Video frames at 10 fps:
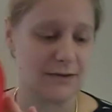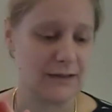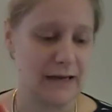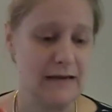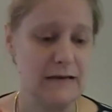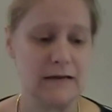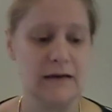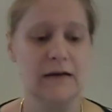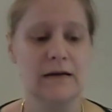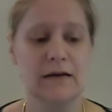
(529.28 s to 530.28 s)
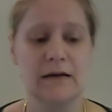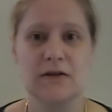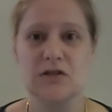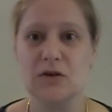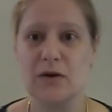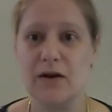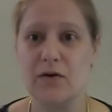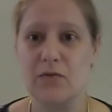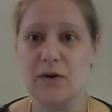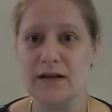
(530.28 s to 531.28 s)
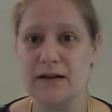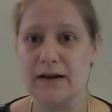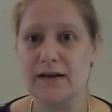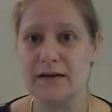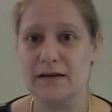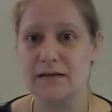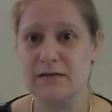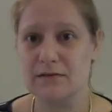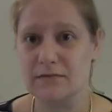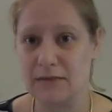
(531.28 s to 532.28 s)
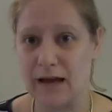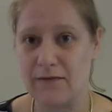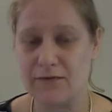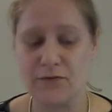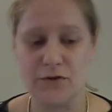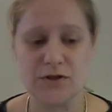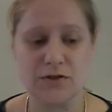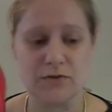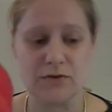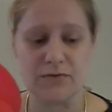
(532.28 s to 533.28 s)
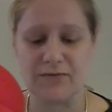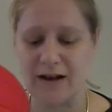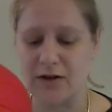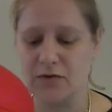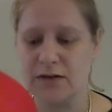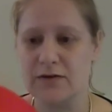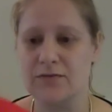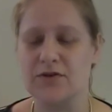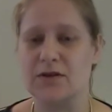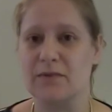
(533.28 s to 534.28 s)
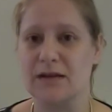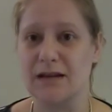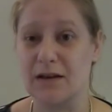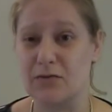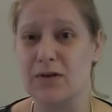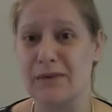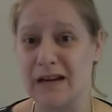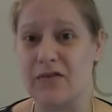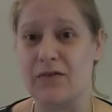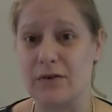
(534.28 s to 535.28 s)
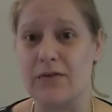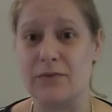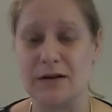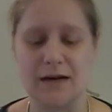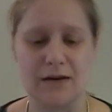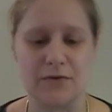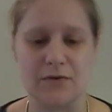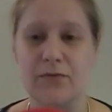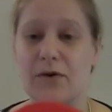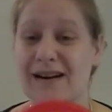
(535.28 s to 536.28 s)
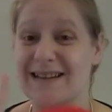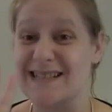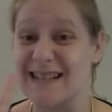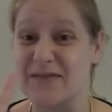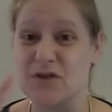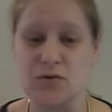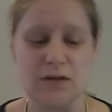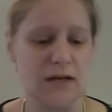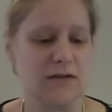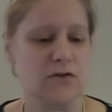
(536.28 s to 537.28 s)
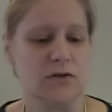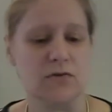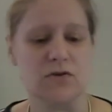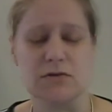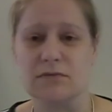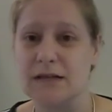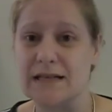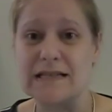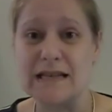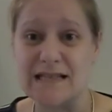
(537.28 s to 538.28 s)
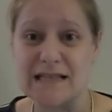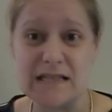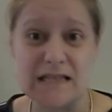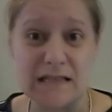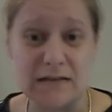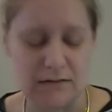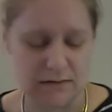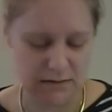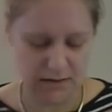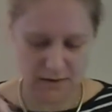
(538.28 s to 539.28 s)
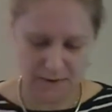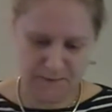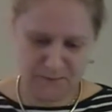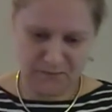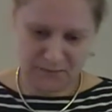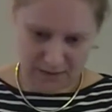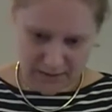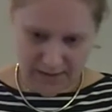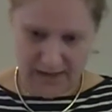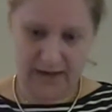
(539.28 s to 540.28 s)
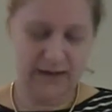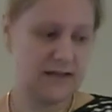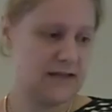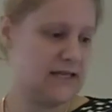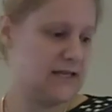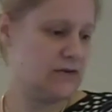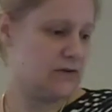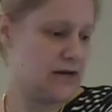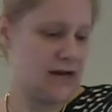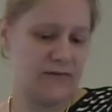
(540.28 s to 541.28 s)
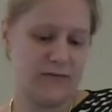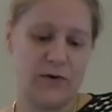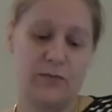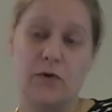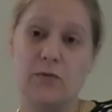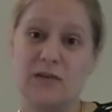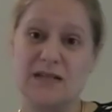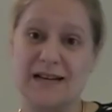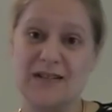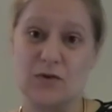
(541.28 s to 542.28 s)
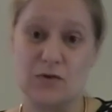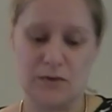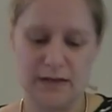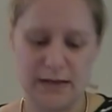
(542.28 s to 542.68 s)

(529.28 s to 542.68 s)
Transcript: cake. So I already like have 40 euros of value here for something that I only paid 33.5 euros for, and I still have two cakes to go, so it's a steal. And here I have one more, which I actually already